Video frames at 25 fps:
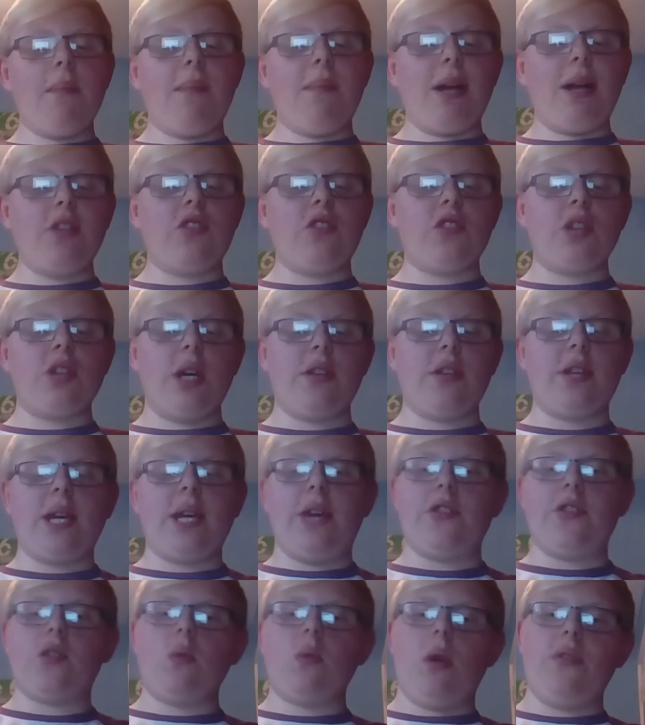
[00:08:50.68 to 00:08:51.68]
Manchester United
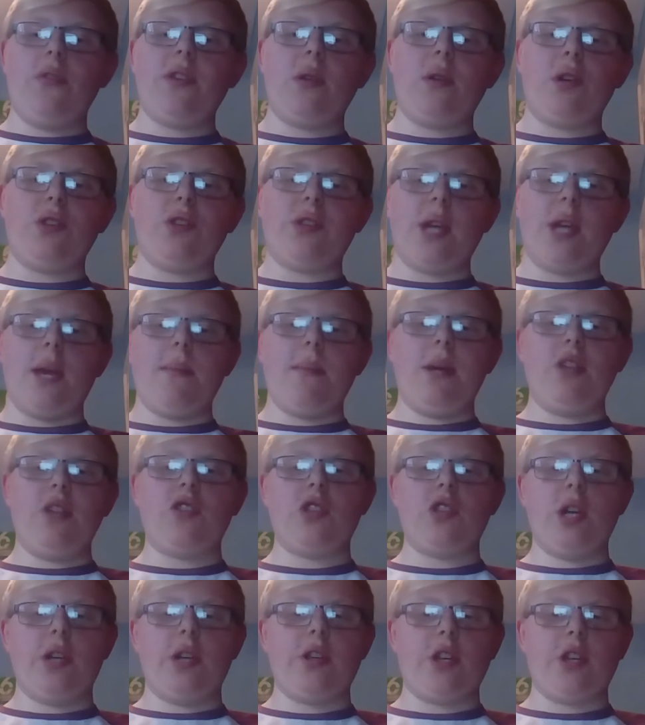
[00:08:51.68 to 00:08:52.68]
against Swansea. I'm going to say
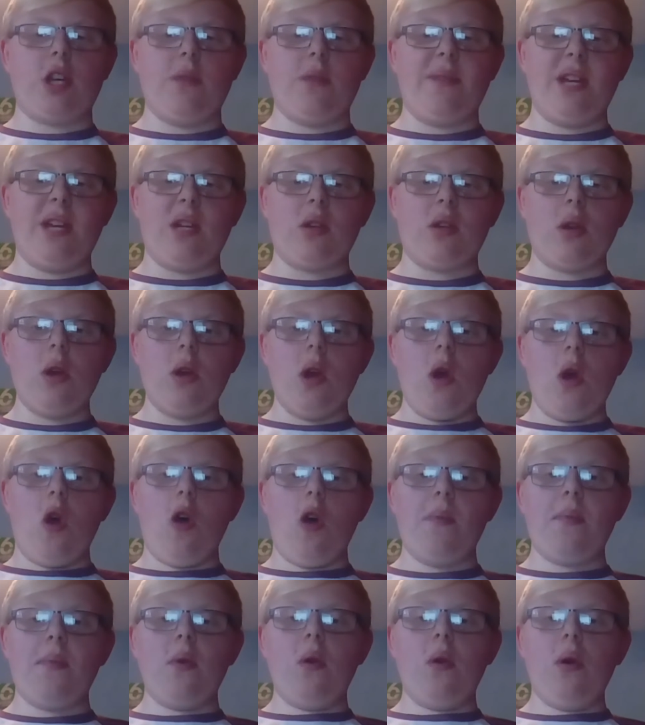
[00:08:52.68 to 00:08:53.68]
Manchester United is going to pick
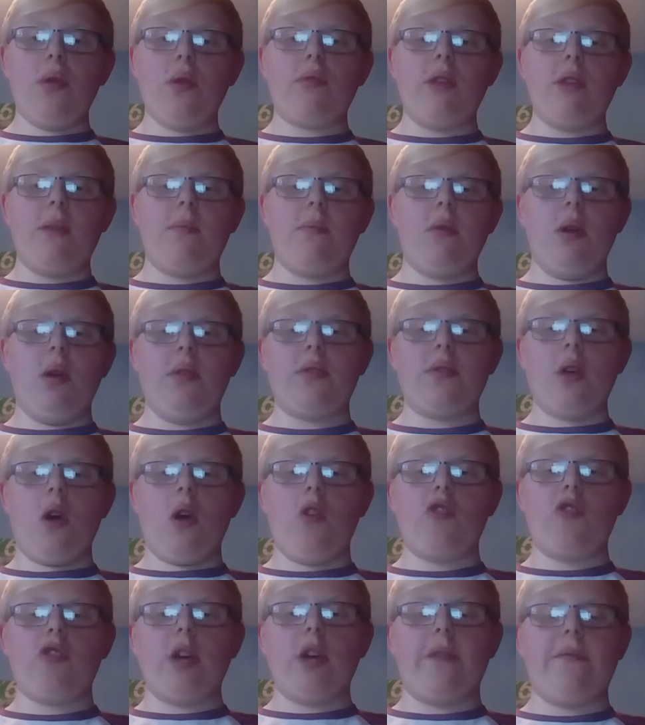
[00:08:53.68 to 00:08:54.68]
up all 3 points at
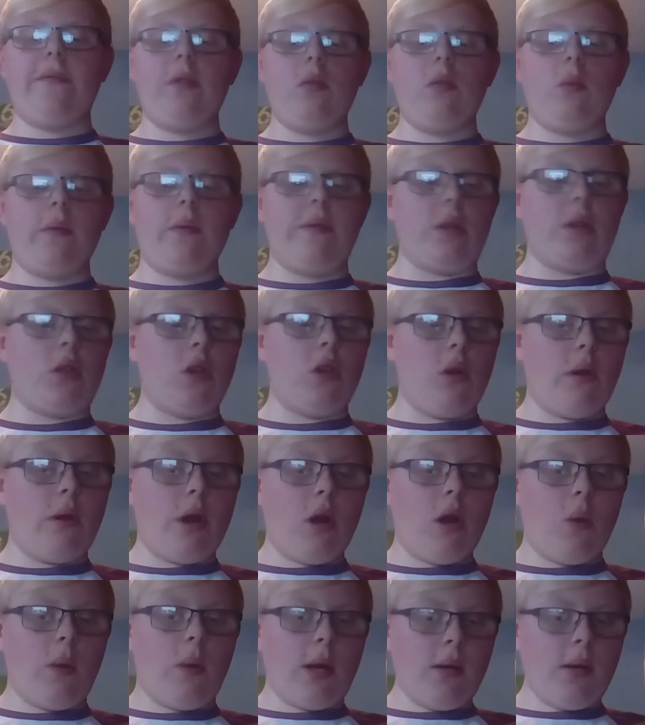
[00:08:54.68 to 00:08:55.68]
Old Trafford with a
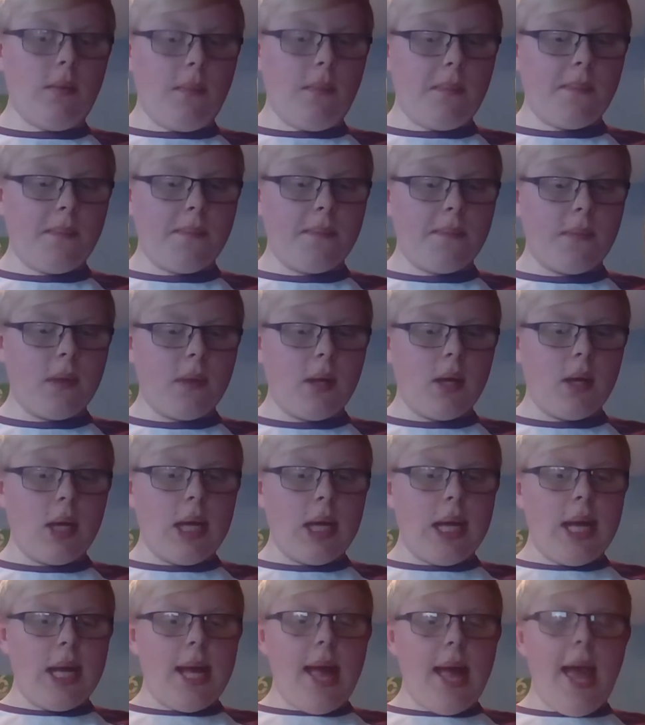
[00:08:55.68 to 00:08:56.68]
2-0 win.
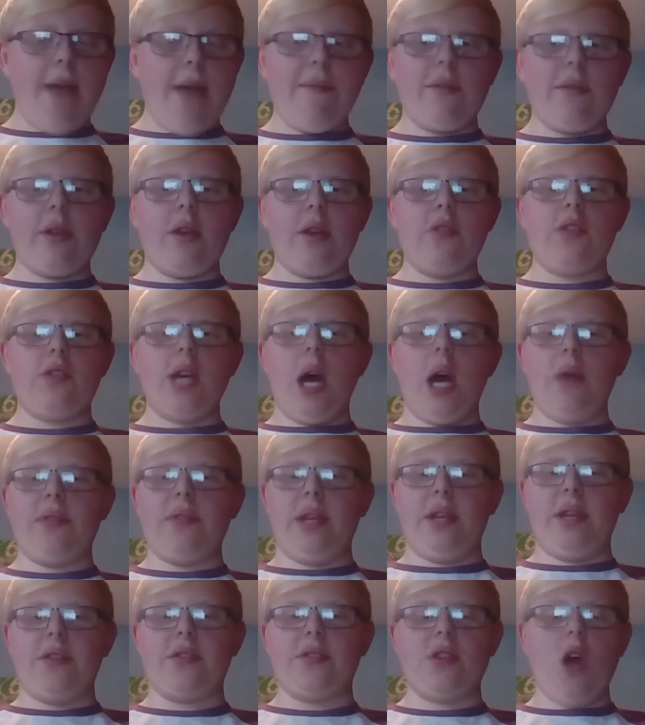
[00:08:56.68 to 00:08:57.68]
Everton and
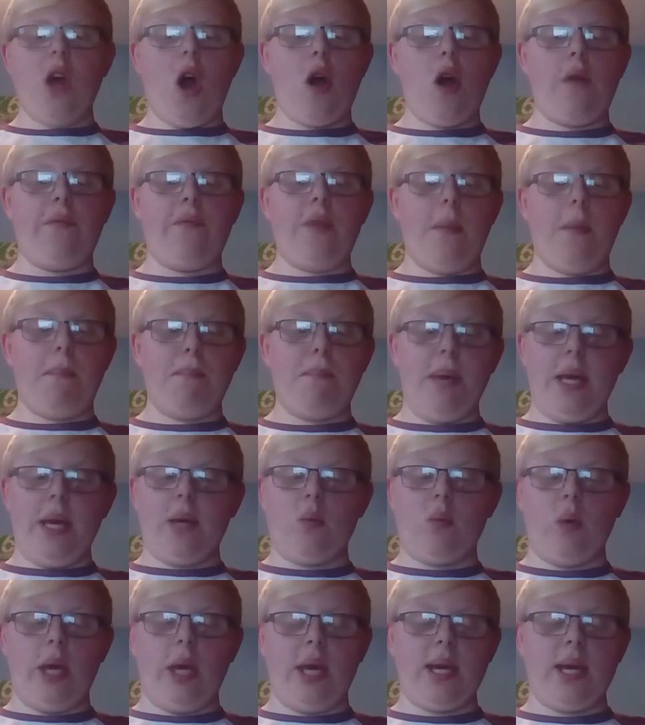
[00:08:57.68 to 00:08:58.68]
Chelsea, the start of the
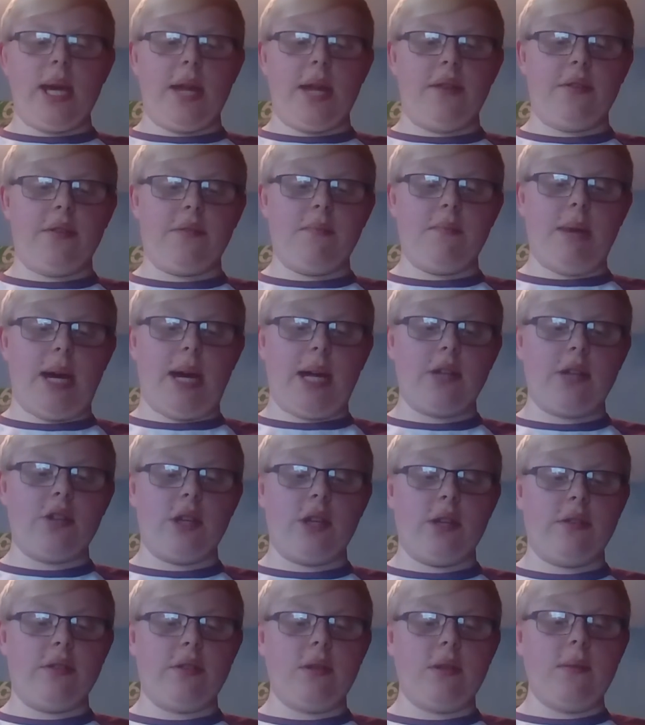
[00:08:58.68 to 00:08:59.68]
big weekend
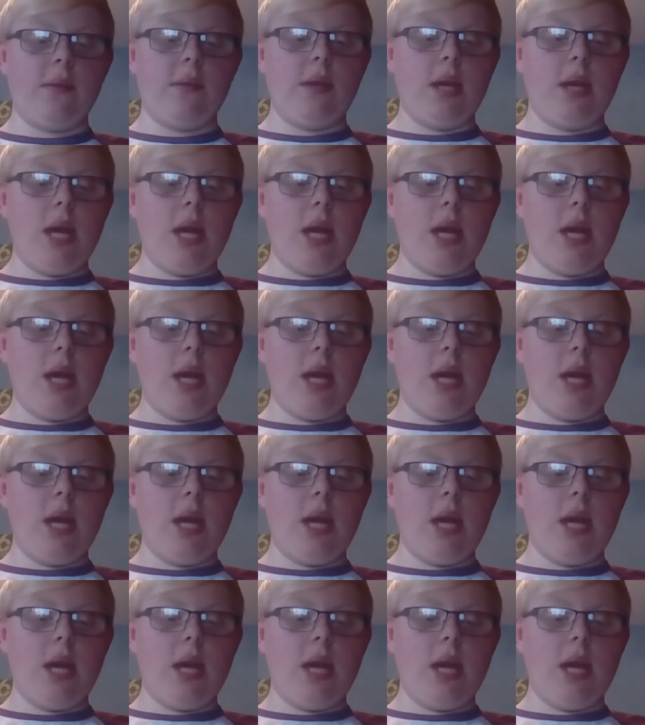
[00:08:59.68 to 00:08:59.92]
matches.